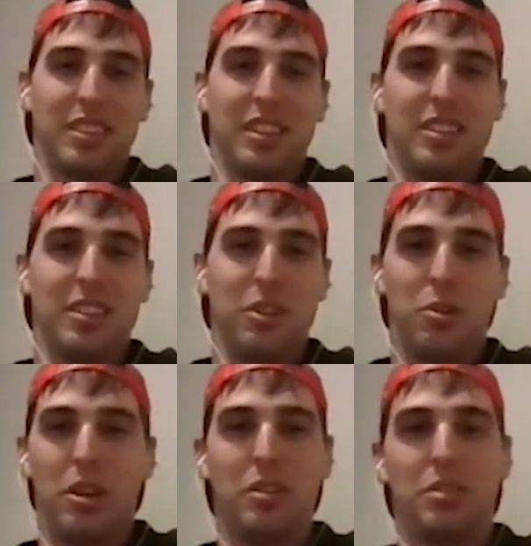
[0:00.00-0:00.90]
You know,
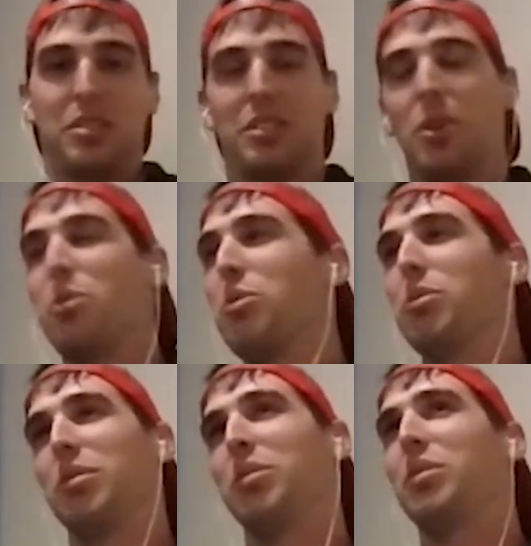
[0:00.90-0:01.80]
who knows?
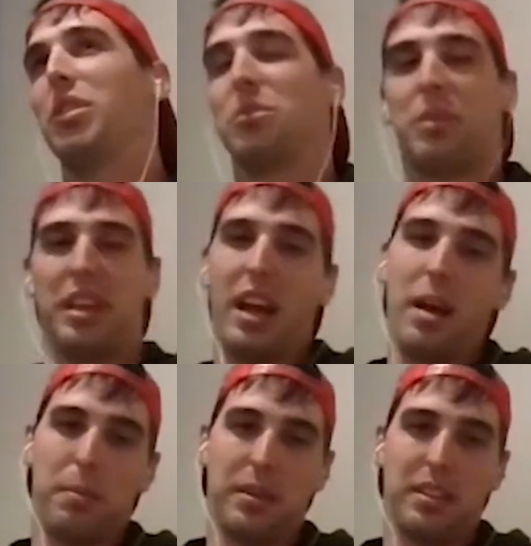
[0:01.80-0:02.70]
Who knows what can
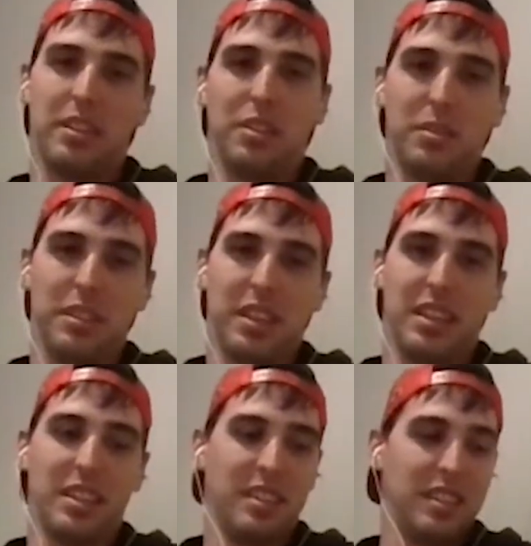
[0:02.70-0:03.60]
happen? You know what I'm saying?